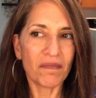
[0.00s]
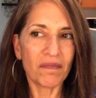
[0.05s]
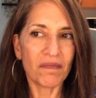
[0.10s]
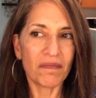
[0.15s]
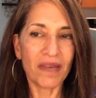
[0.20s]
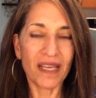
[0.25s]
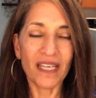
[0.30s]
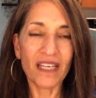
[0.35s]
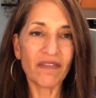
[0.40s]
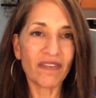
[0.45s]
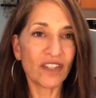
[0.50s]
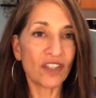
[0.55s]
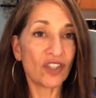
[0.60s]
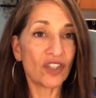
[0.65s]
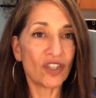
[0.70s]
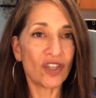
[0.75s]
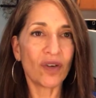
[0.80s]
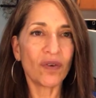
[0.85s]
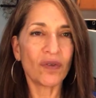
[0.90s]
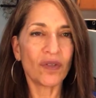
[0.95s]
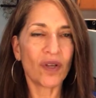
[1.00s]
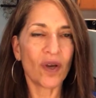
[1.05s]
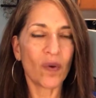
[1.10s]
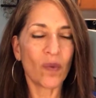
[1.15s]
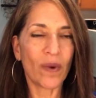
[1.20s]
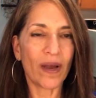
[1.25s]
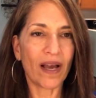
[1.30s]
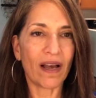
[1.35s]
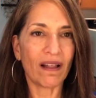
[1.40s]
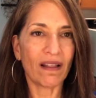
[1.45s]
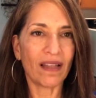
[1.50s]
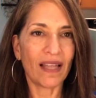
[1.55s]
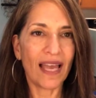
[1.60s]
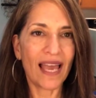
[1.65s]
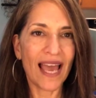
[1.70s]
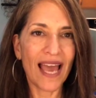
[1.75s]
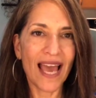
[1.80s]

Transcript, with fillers: many of us don't know well.